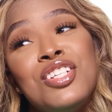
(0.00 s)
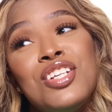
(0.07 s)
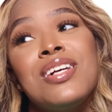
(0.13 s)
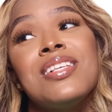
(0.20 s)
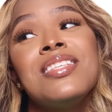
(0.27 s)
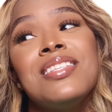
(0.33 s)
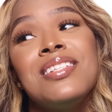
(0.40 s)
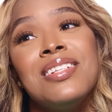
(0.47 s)

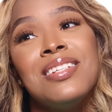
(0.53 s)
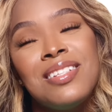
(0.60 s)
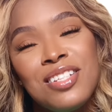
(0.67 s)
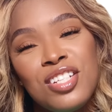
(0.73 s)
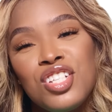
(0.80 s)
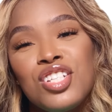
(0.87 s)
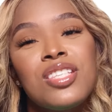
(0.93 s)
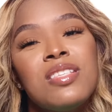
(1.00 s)
Just,
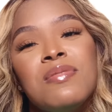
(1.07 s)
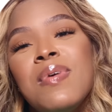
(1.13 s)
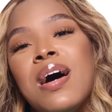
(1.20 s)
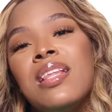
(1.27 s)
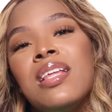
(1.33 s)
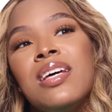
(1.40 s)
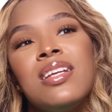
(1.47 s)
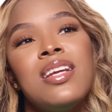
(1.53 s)
just
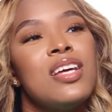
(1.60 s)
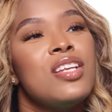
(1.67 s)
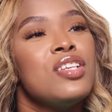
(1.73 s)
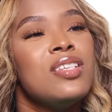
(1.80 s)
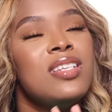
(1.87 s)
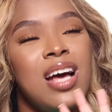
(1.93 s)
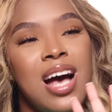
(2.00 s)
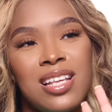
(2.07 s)
smell it
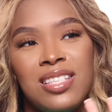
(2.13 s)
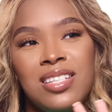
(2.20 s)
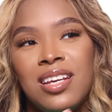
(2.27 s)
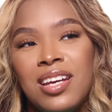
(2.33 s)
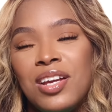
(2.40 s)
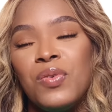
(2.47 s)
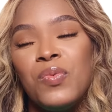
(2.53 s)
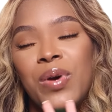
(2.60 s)
and test
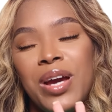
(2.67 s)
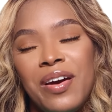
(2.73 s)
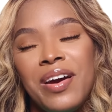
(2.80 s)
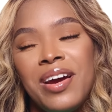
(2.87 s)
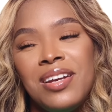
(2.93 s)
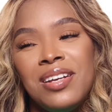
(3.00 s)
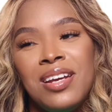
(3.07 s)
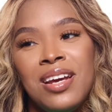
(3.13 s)
it and
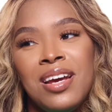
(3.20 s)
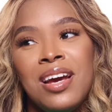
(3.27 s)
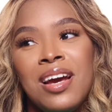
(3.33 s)
wear it.